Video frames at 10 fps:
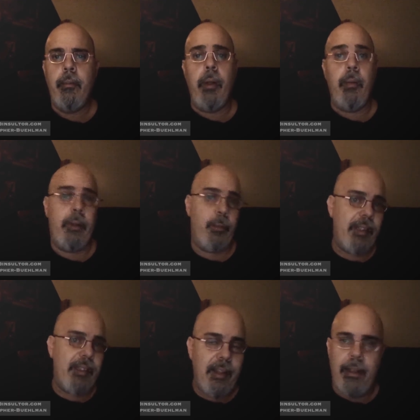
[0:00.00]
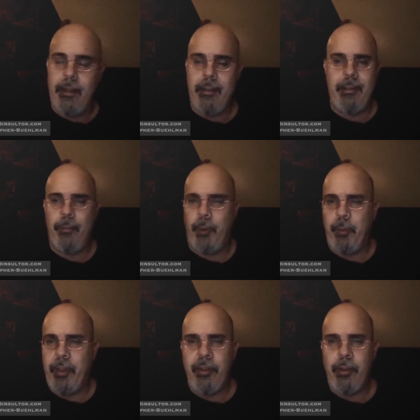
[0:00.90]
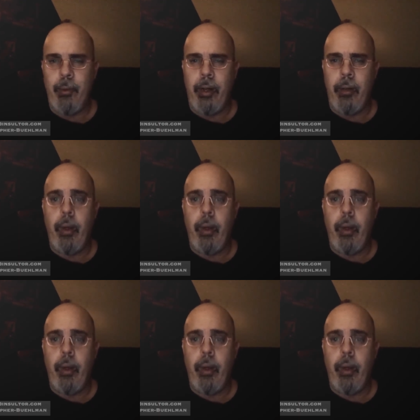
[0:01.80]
Well, what we say and what we do are...